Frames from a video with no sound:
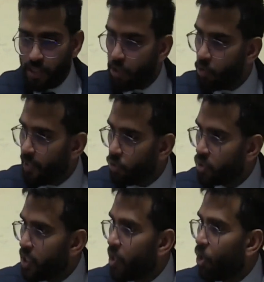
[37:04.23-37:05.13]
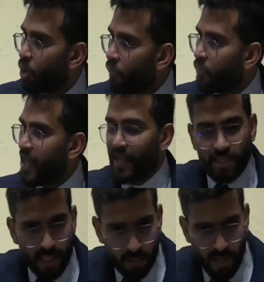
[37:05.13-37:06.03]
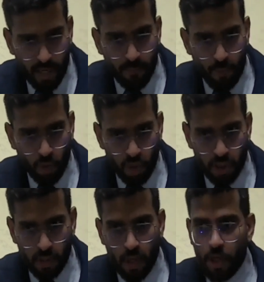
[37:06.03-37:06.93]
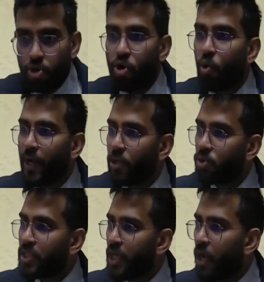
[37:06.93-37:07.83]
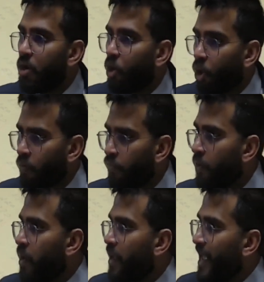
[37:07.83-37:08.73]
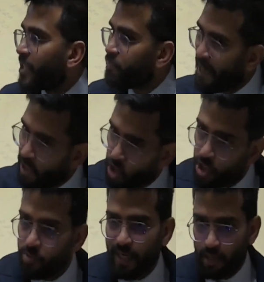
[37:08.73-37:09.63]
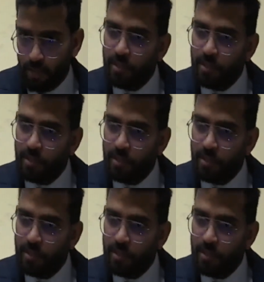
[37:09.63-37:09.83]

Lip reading: going to see a lot of taxes being imposed, you're going to see a lot of expenditures being done.